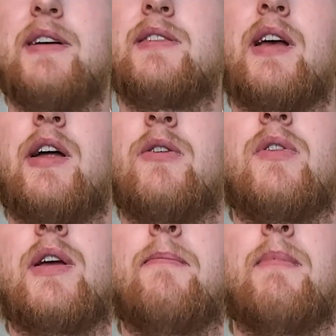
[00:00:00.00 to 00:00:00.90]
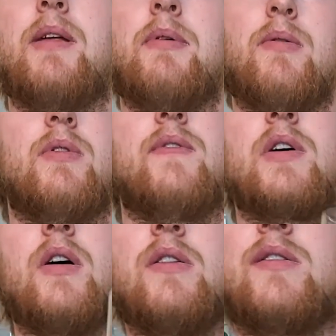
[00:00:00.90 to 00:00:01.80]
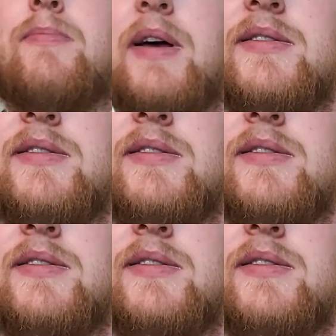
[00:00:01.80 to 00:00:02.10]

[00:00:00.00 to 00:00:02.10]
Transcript: Like I don't think many people would even call this spicy,